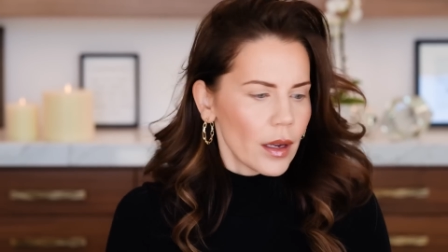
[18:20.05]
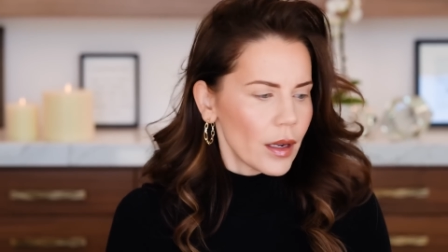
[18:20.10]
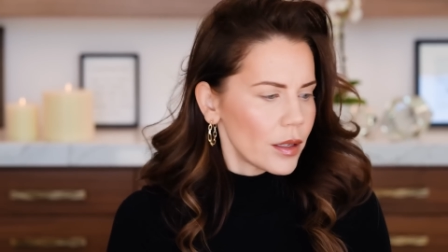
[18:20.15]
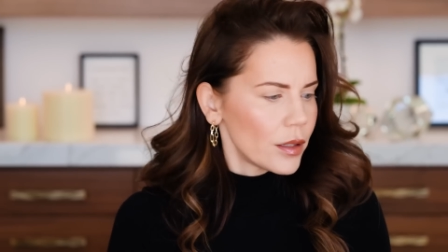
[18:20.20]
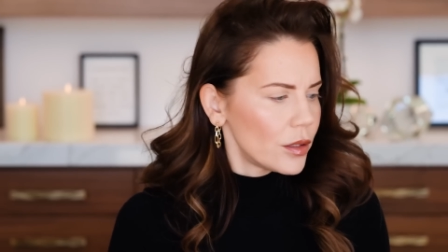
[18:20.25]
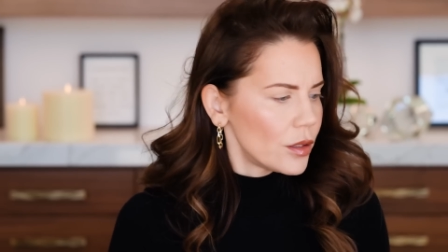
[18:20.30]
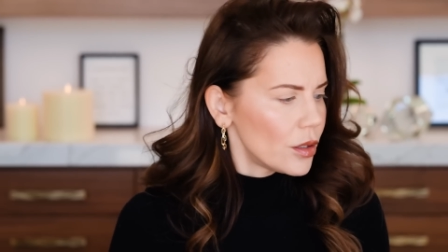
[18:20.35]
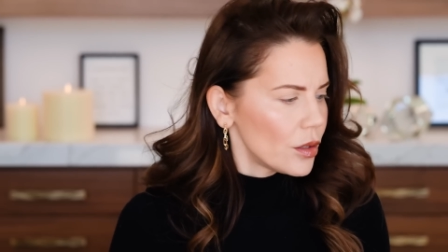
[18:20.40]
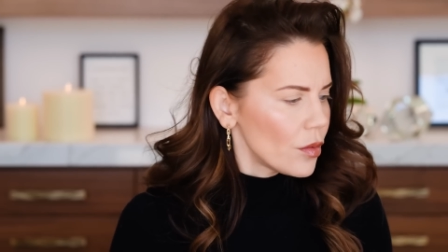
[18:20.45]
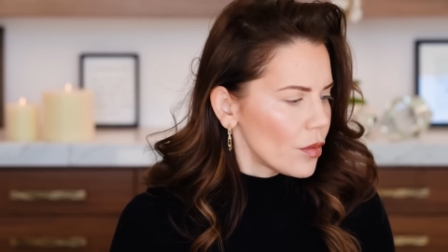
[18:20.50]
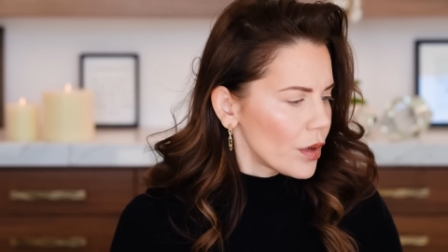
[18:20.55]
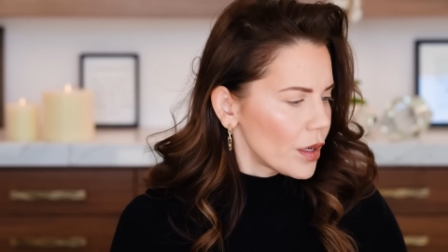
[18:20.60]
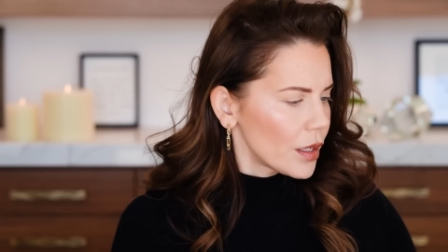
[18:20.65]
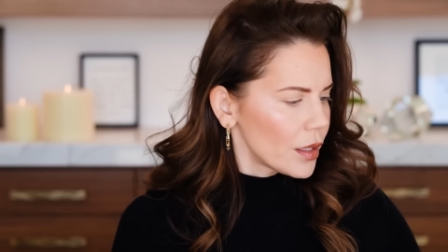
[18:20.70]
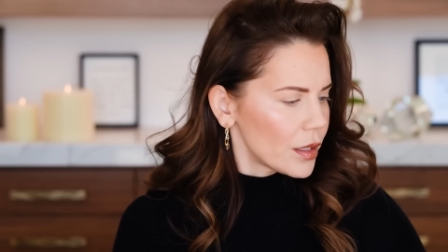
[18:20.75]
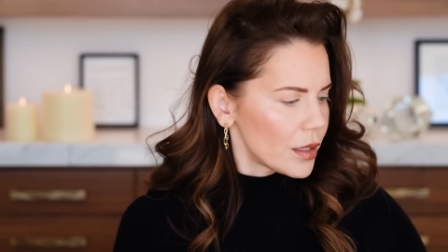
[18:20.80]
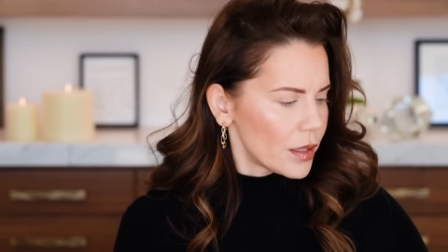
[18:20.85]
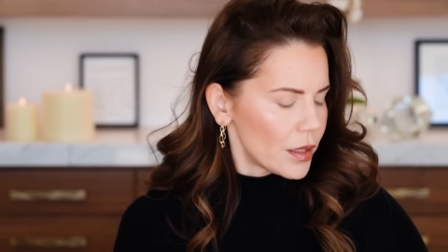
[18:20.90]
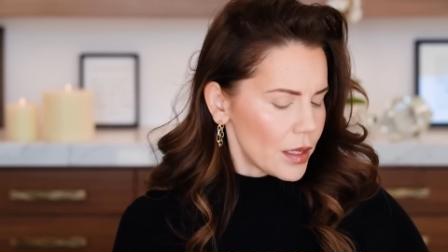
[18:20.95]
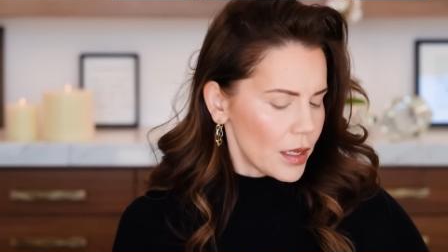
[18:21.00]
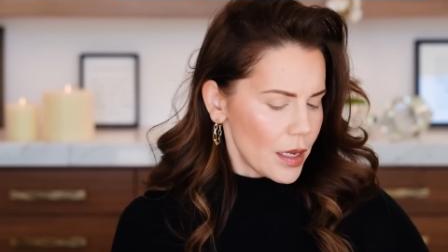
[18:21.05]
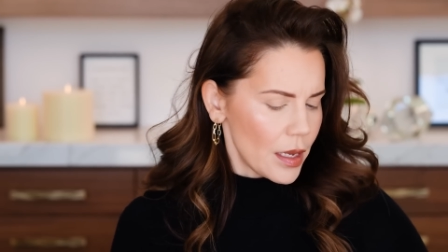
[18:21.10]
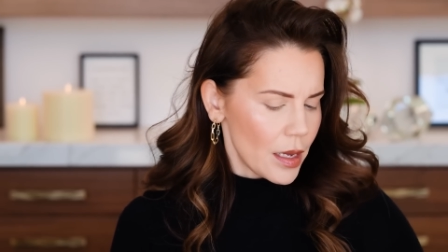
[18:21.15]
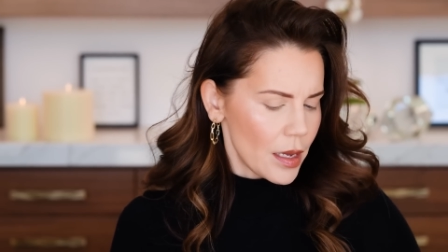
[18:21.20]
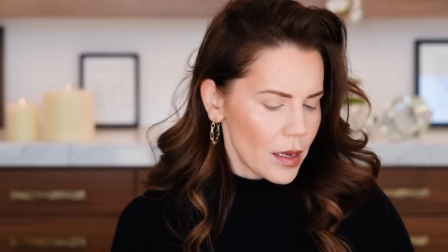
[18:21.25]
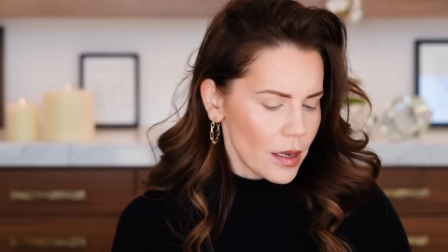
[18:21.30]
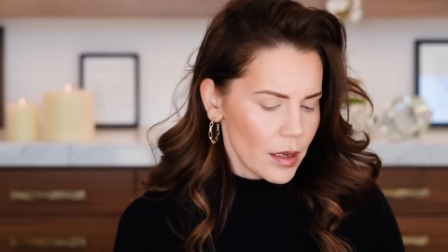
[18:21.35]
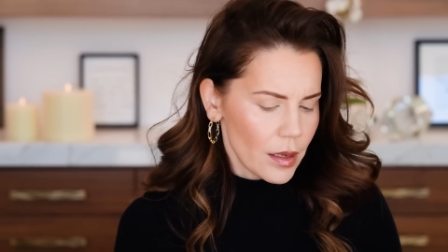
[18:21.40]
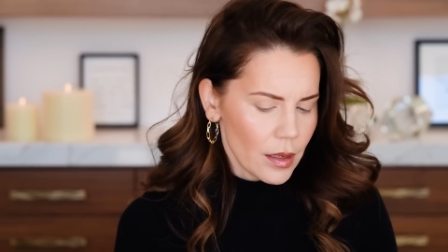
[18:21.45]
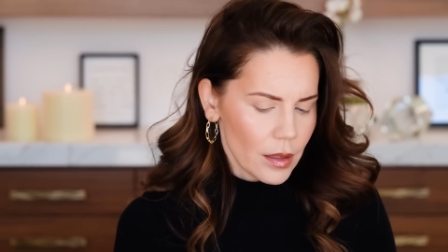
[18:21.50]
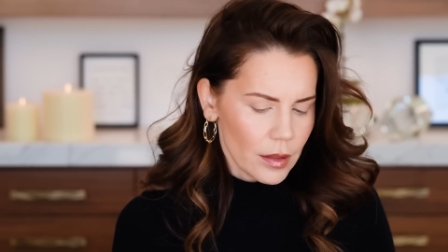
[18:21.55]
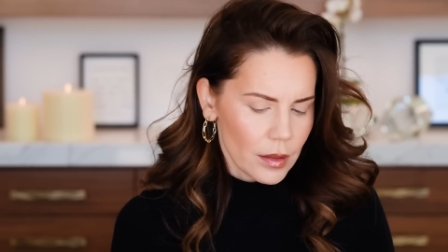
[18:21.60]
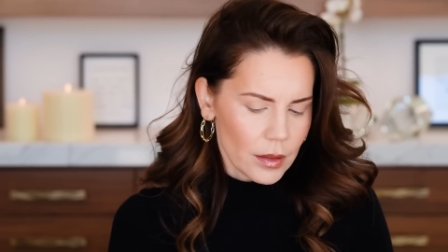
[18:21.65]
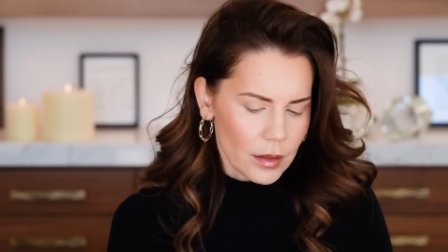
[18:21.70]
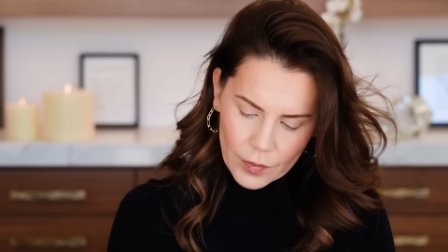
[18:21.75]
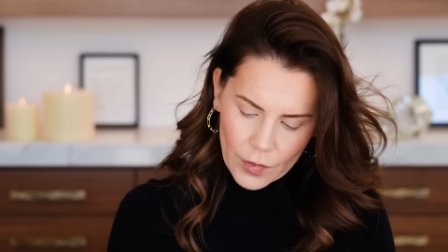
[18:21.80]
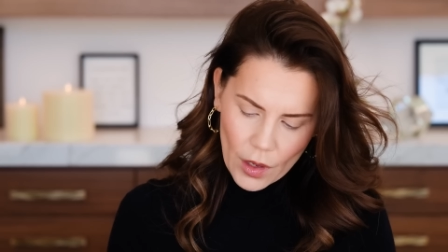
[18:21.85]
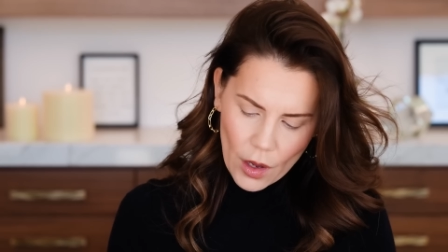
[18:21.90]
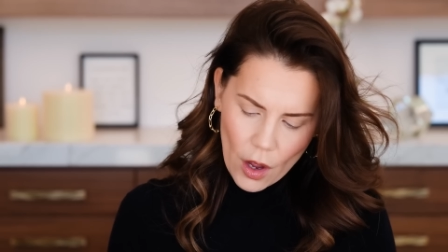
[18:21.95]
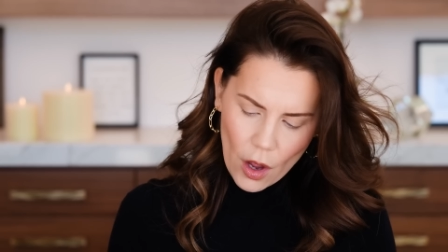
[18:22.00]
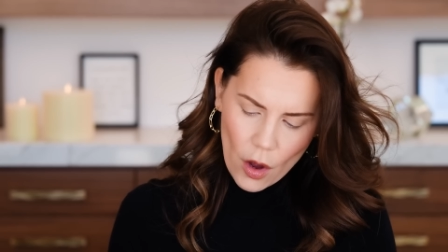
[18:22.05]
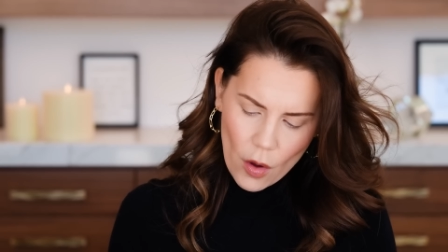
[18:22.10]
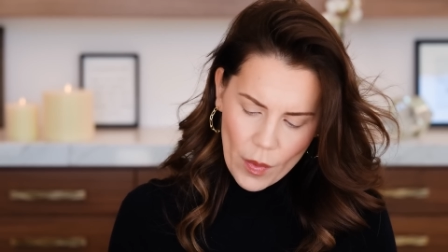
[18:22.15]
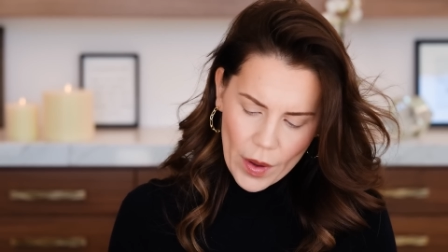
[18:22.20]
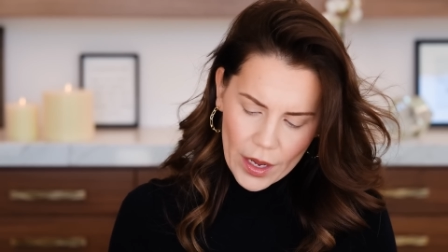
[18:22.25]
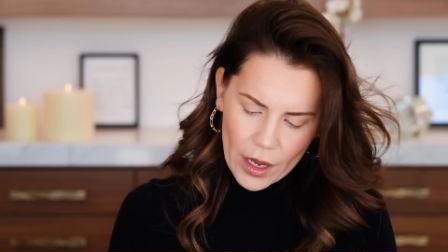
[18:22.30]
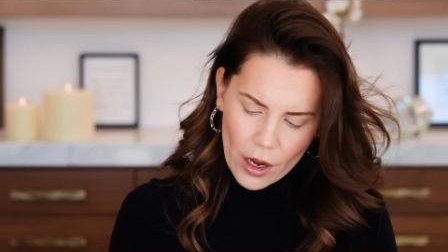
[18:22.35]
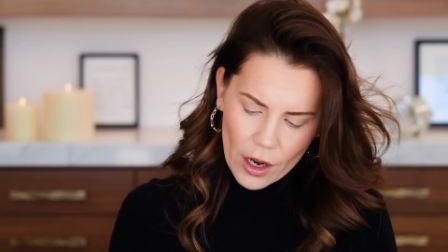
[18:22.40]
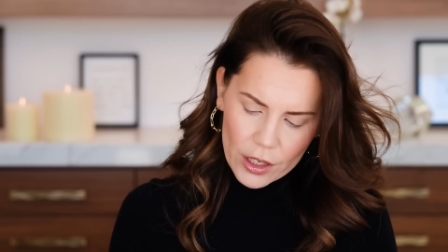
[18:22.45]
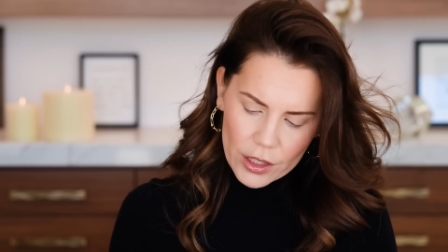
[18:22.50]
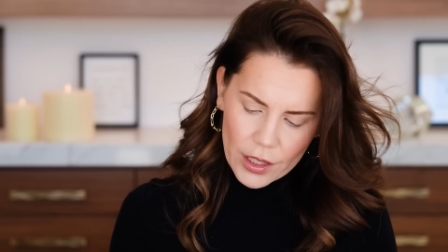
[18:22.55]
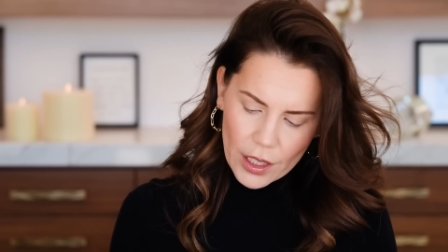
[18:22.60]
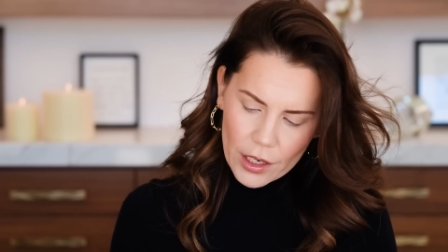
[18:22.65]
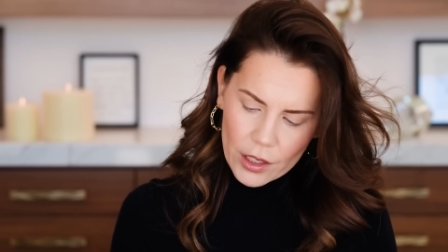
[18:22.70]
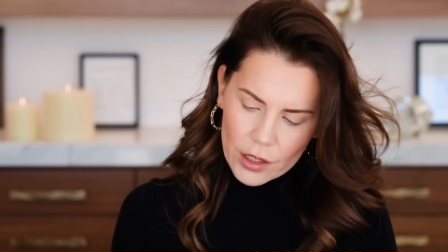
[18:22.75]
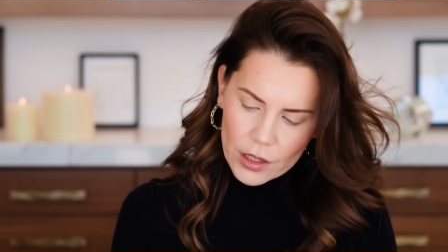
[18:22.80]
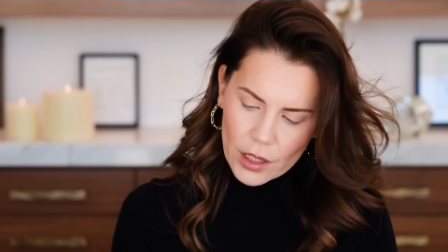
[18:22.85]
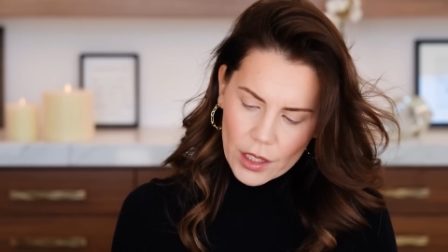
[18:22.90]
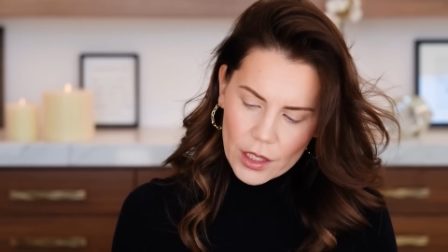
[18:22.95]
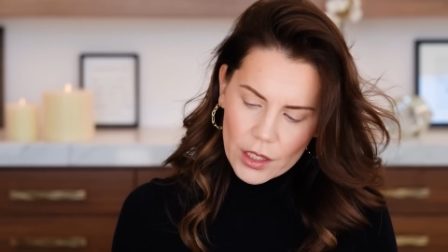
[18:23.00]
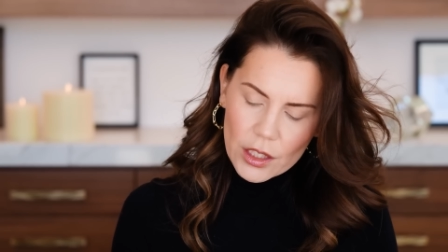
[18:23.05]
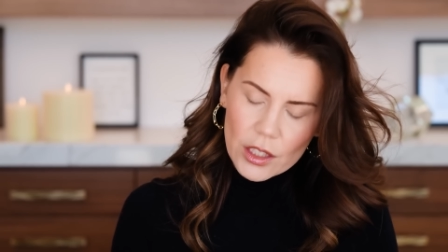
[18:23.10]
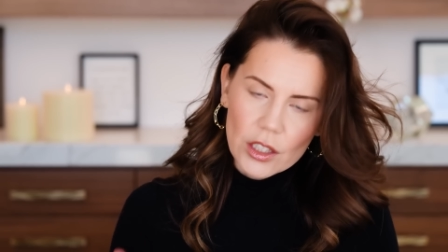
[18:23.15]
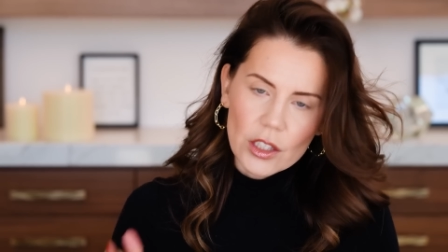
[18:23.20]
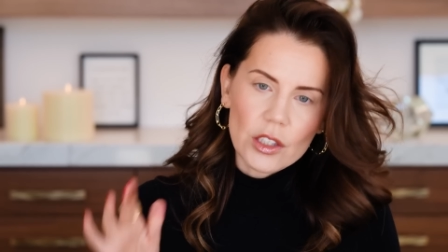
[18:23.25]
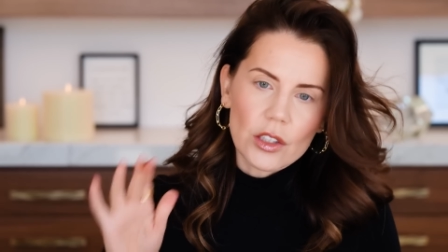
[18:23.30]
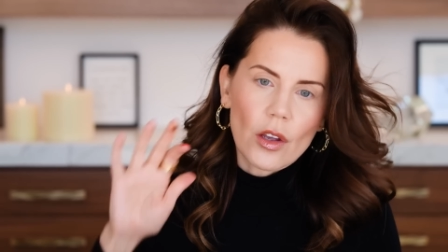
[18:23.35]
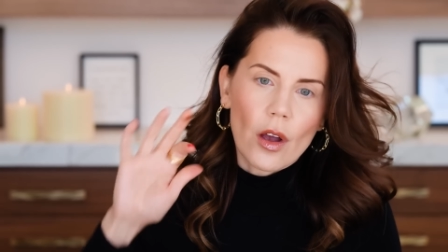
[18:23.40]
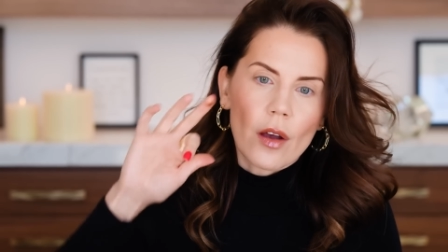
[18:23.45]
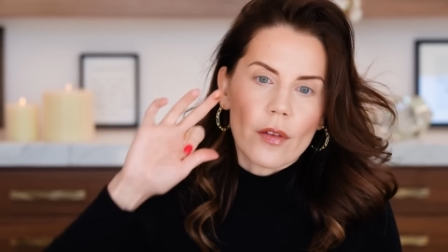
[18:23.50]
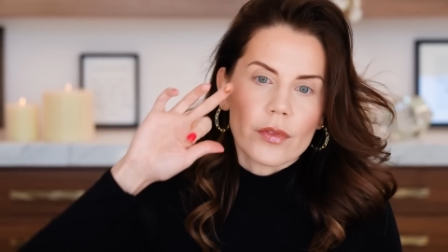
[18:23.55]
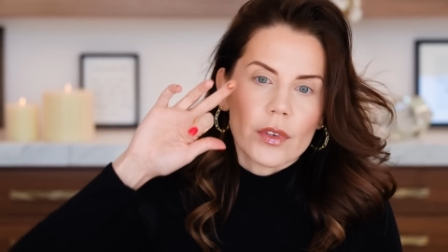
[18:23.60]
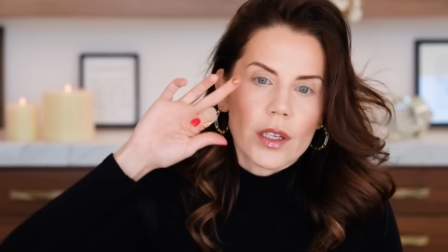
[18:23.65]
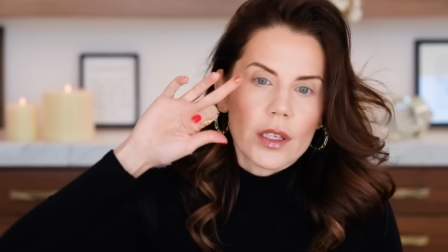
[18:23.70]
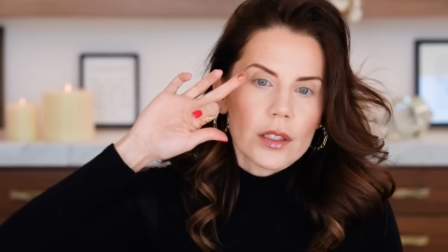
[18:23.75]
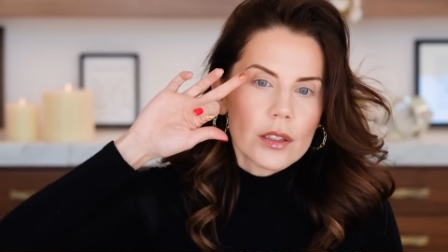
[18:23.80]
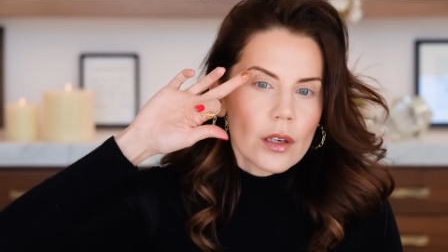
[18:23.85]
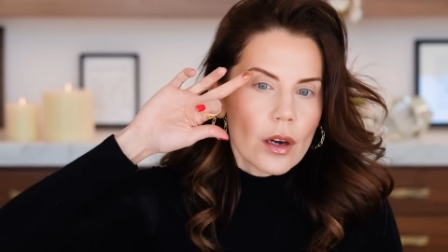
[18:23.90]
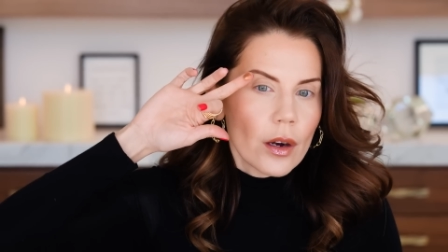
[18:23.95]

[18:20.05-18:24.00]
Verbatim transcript: I do want to see, oh my gosh, that is the softest.